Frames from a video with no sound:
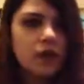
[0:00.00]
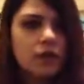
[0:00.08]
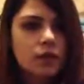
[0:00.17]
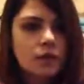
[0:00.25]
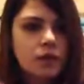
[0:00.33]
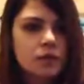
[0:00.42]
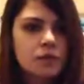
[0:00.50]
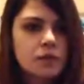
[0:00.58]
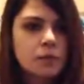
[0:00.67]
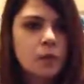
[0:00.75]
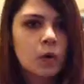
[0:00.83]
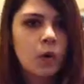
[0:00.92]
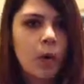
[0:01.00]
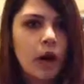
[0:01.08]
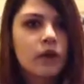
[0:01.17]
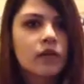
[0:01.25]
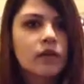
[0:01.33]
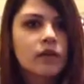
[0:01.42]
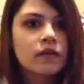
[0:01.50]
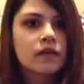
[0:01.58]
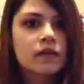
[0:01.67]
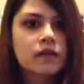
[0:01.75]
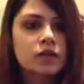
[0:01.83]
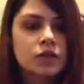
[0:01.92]
you would use more water than
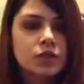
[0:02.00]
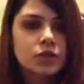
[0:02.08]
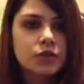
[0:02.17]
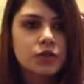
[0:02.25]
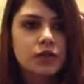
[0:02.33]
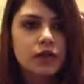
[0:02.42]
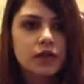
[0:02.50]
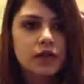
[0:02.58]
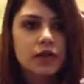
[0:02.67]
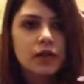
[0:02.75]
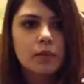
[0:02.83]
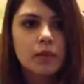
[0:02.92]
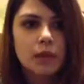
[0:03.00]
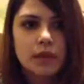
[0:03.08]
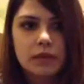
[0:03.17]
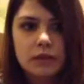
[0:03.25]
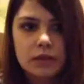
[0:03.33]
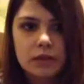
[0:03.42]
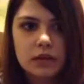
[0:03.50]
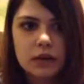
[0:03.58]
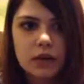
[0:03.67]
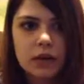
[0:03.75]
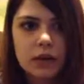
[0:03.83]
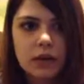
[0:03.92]
this to fill the balloon.
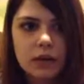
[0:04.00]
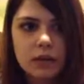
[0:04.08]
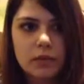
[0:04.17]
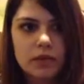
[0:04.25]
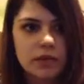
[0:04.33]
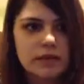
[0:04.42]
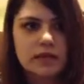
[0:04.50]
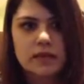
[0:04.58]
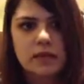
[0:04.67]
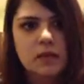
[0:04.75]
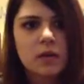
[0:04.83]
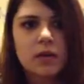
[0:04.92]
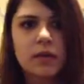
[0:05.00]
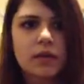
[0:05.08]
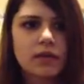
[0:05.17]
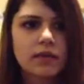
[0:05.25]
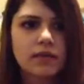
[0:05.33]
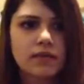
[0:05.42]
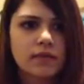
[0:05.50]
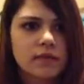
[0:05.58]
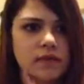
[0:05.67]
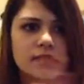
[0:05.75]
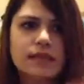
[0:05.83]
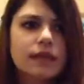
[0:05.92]
It says so, and
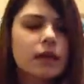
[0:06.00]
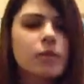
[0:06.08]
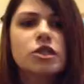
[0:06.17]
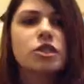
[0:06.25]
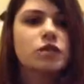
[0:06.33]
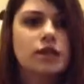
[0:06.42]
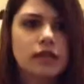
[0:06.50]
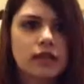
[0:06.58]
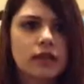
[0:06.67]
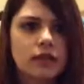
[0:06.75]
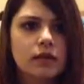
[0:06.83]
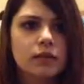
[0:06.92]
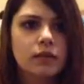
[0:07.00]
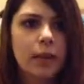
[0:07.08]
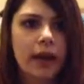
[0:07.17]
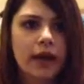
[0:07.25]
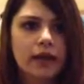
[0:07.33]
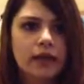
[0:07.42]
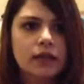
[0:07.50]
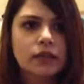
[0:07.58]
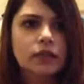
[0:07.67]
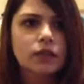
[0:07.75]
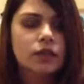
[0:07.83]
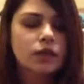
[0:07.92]
it says how much you need in the packet.
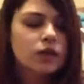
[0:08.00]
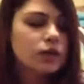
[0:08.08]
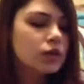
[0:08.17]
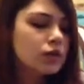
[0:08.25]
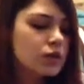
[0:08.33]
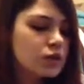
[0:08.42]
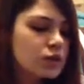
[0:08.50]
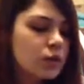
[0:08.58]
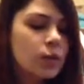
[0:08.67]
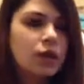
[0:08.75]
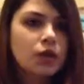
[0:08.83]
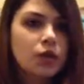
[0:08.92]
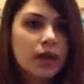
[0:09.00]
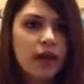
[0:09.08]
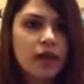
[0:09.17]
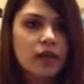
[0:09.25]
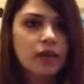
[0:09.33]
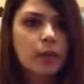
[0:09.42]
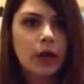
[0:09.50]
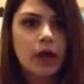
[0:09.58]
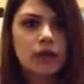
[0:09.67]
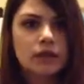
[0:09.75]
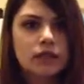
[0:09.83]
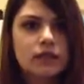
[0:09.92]
So when you get the
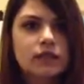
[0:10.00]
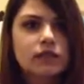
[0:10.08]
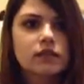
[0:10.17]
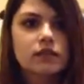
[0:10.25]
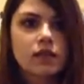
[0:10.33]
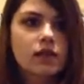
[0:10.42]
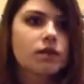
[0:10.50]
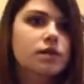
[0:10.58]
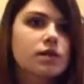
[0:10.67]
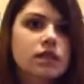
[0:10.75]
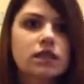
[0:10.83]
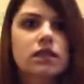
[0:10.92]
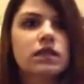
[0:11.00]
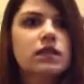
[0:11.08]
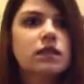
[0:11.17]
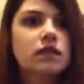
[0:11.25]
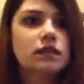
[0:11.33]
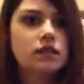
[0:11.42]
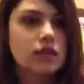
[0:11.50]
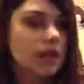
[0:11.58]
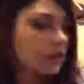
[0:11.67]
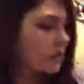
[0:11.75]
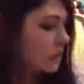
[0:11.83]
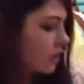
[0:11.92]
box, it's closed, it's sealed, it's
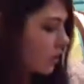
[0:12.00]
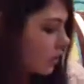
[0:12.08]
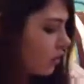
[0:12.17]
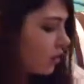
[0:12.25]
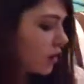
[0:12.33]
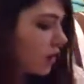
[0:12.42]
all sterile. It